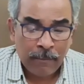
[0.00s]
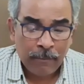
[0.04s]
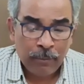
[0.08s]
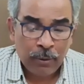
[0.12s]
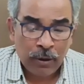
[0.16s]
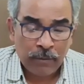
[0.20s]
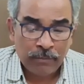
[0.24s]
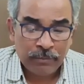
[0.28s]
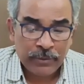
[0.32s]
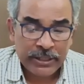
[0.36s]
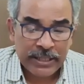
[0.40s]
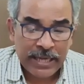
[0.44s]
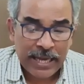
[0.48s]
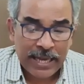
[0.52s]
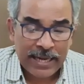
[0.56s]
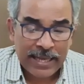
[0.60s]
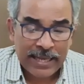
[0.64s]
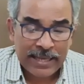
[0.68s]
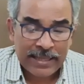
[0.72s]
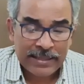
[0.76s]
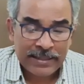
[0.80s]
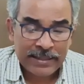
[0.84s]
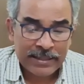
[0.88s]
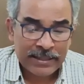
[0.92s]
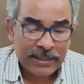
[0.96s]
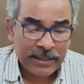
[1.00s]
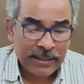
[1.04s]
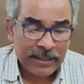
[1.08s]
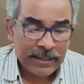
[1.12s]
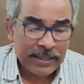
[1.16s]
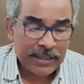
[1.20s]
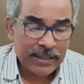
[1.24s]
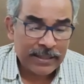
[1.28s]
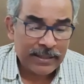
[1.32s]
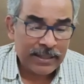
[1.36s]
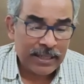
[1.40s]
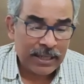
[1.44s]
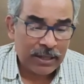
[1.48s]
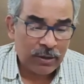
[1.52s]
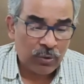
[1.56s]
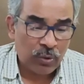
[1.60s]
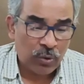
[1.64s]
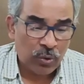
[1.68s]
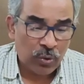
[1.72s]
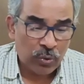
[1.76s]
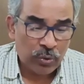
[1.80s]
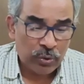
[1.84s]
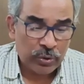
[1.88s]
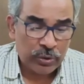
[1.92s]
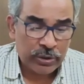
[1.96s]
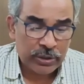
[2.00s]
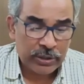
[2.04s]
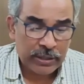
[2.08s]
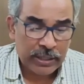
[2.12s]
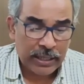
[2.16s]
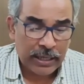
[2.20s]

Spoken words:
from challenge in the courts.